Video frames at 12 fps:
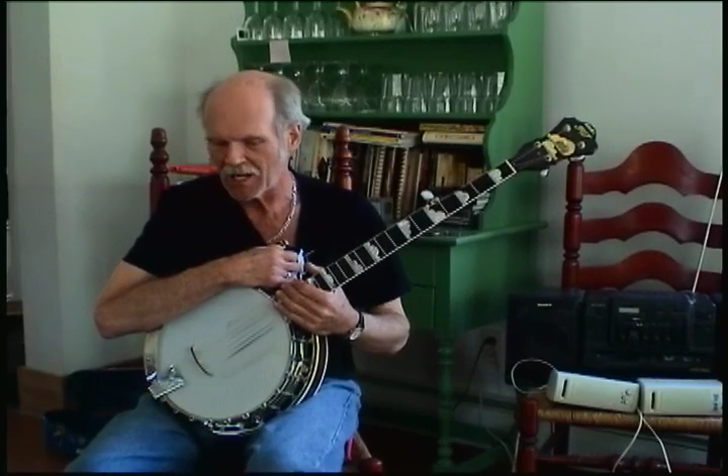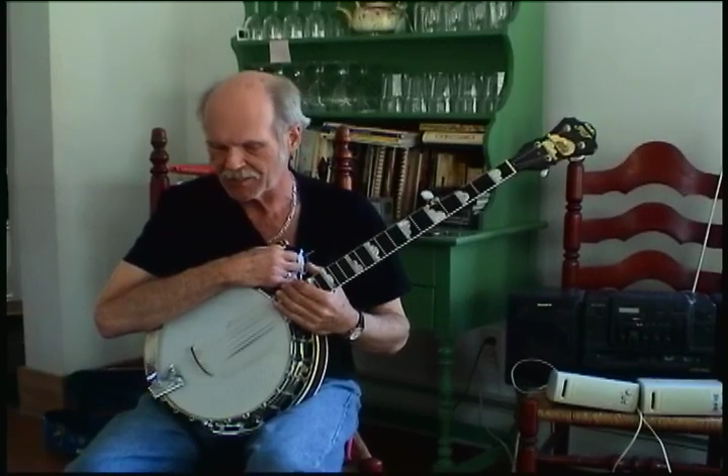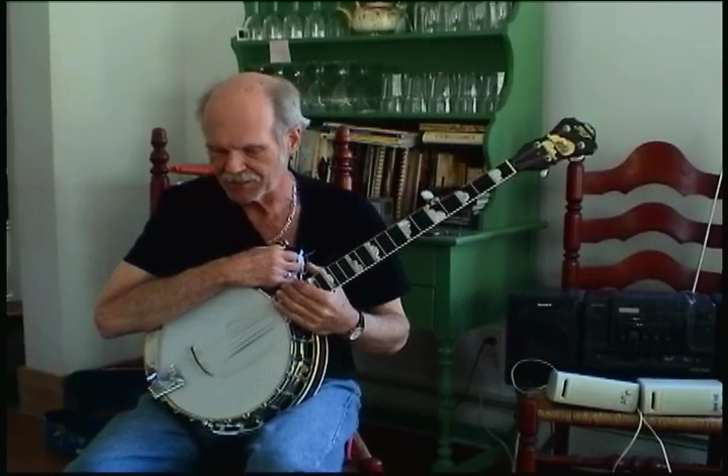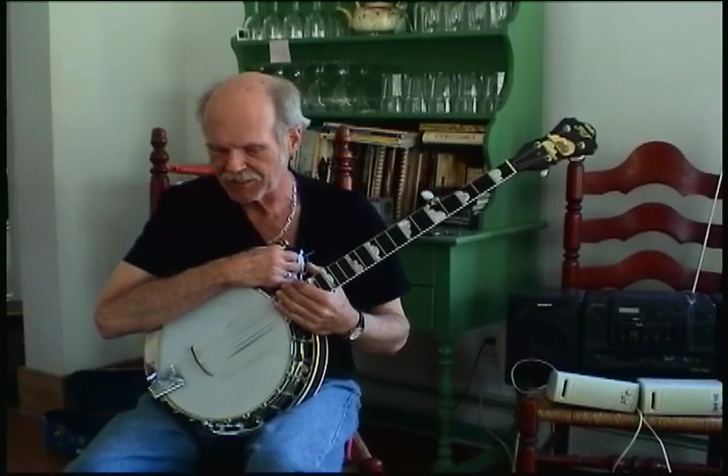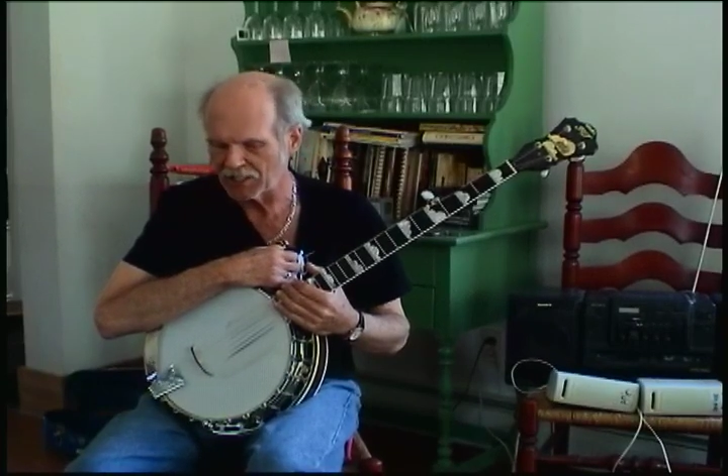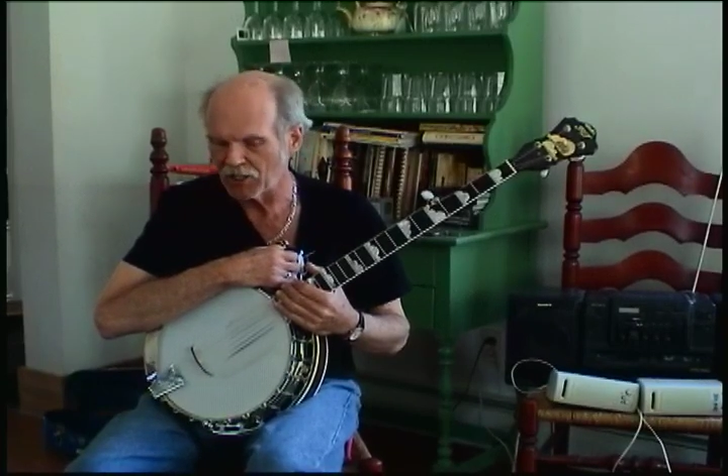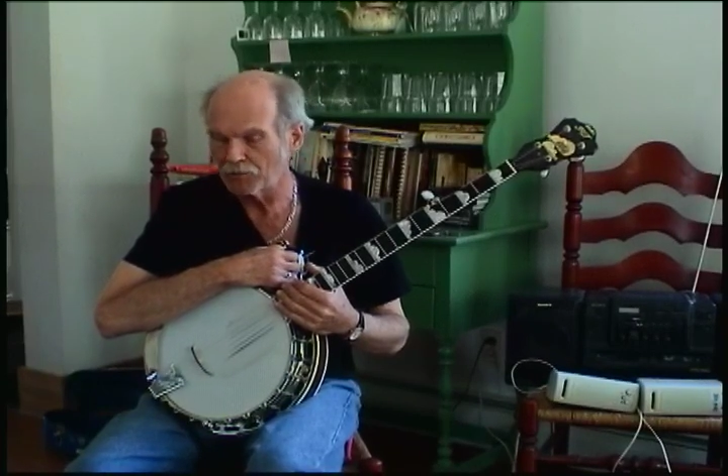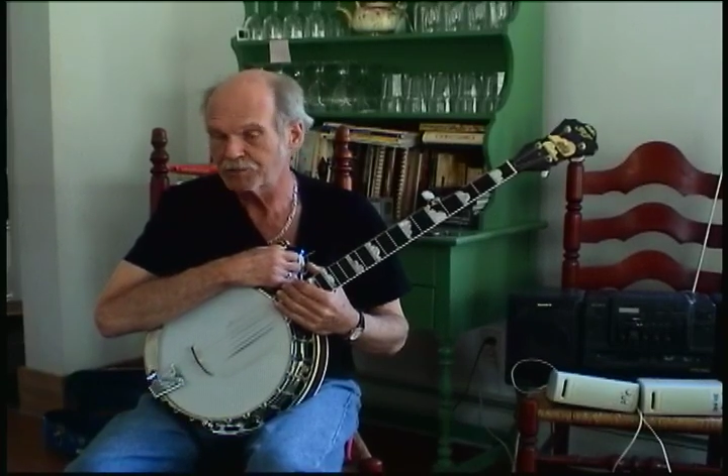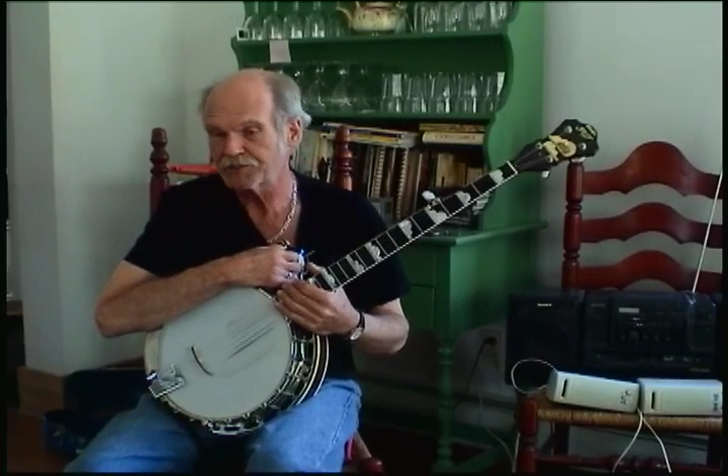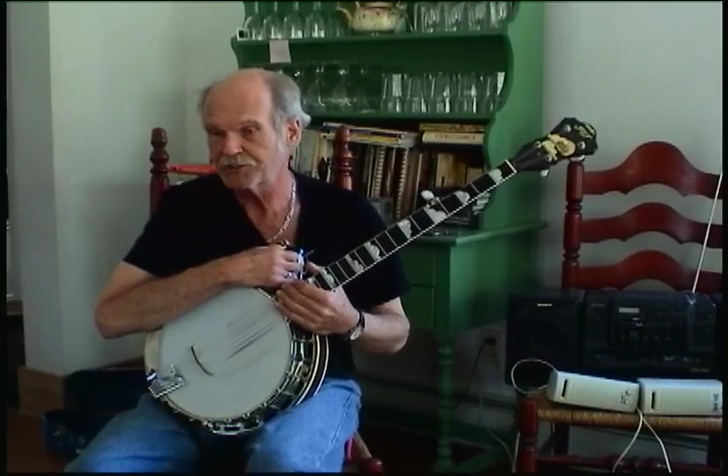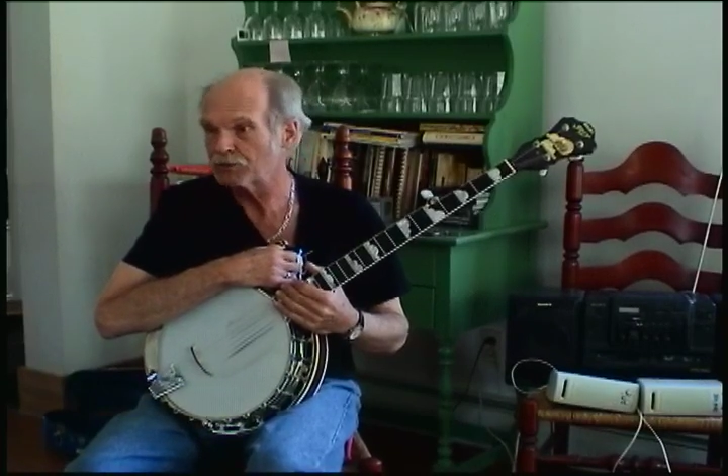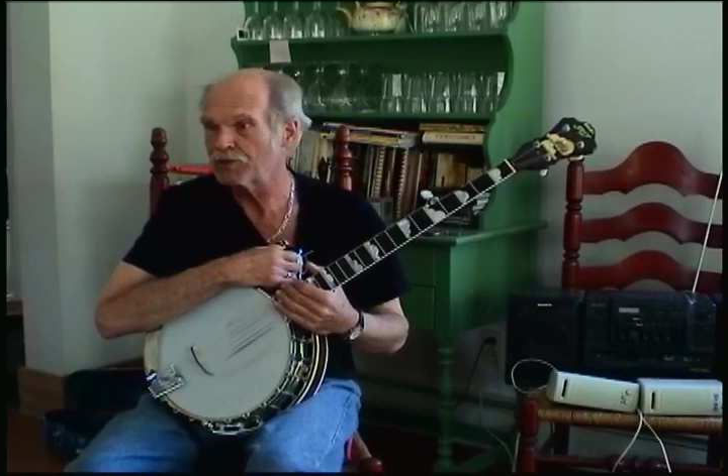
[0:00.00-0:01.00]
I think,
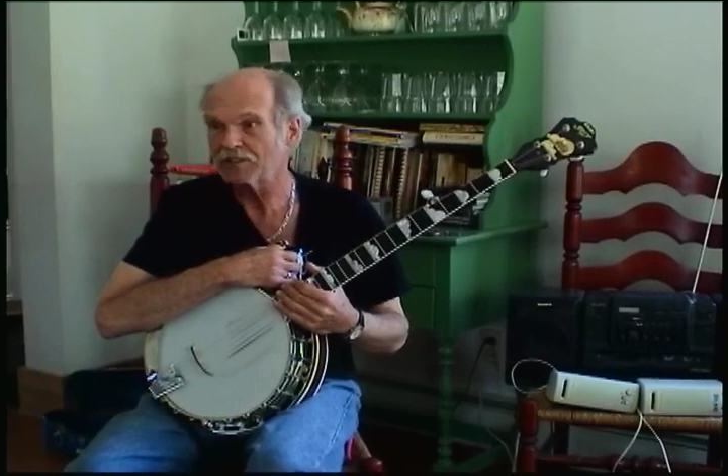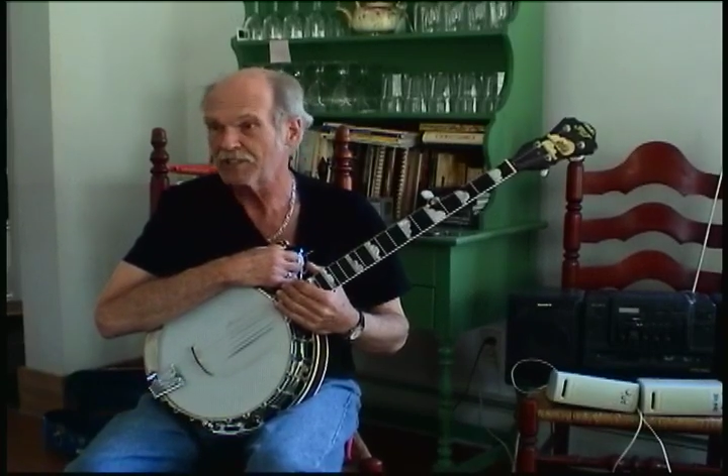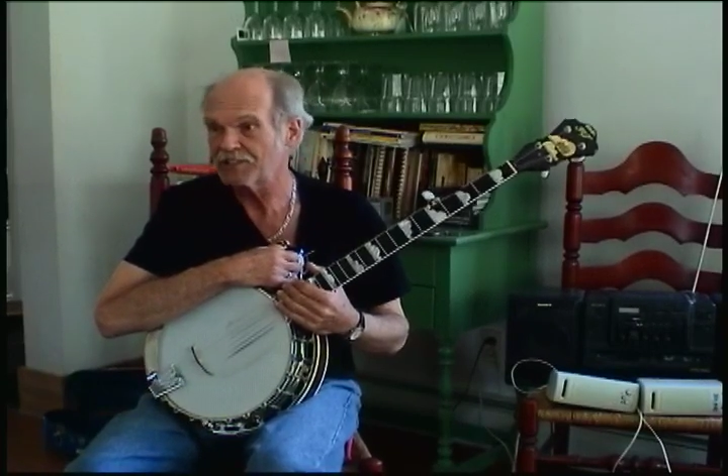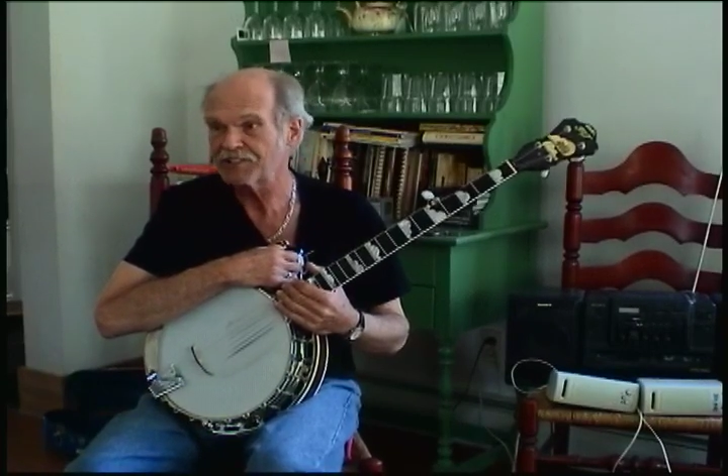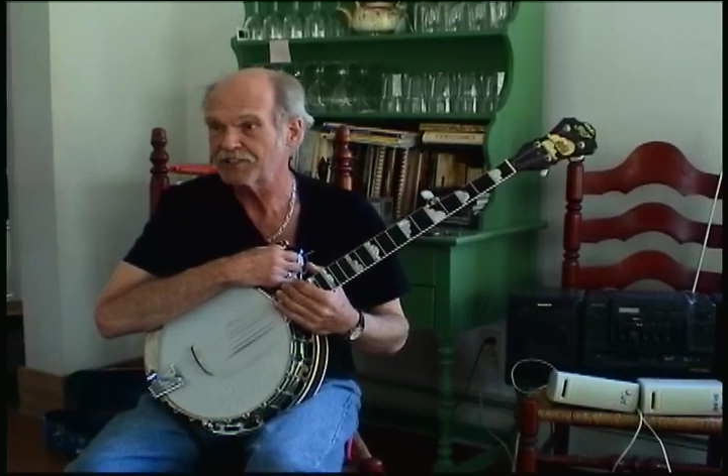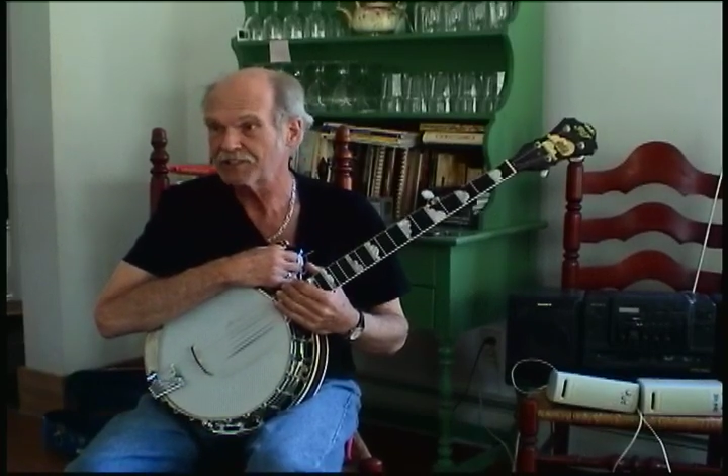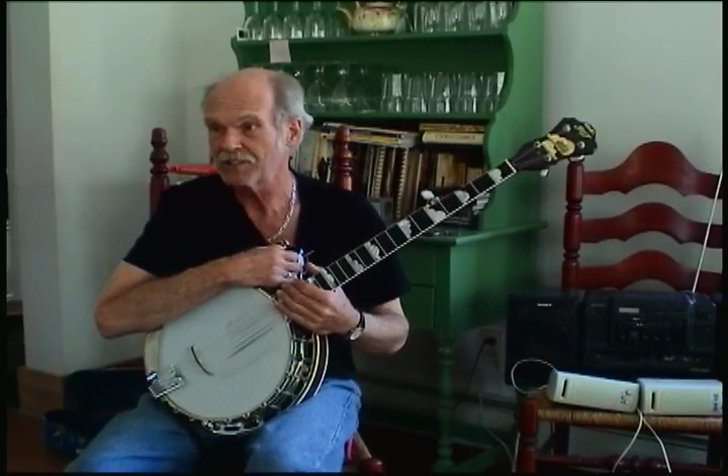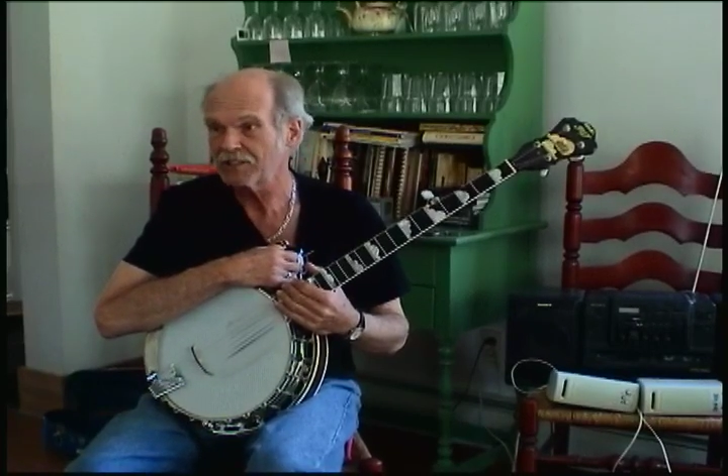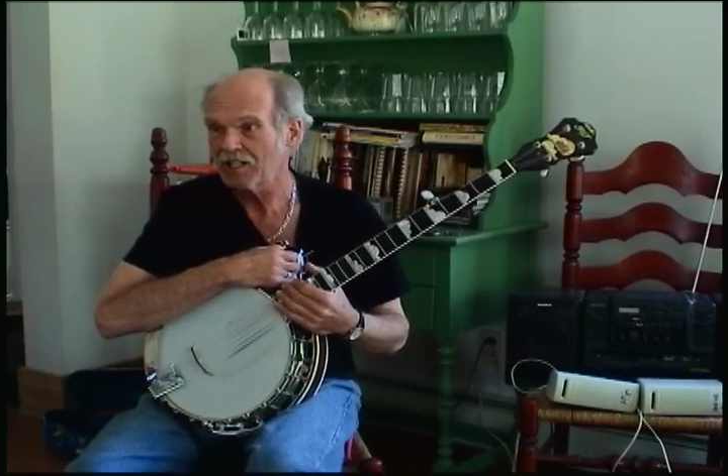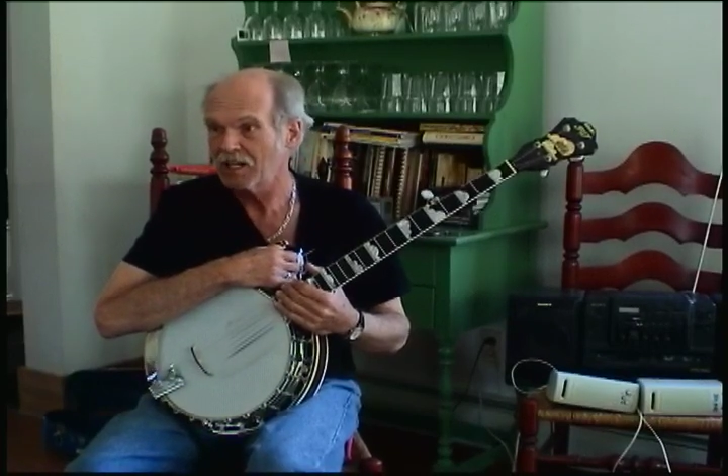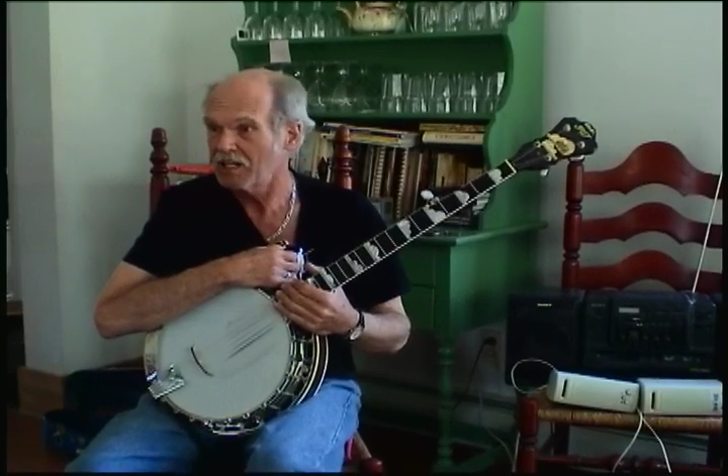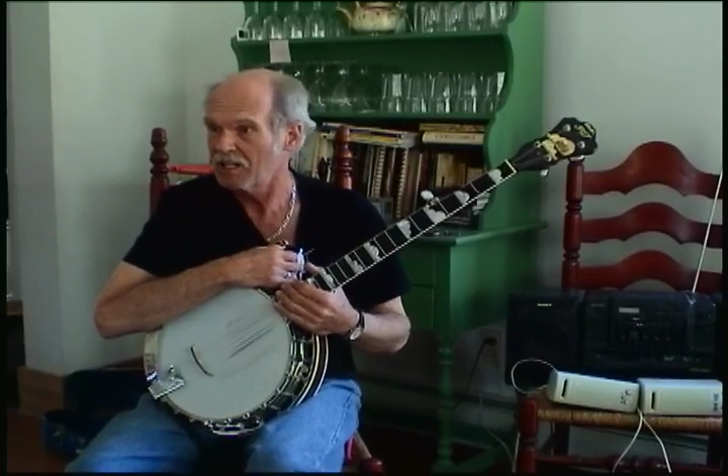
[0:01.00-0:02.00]
helps the listener,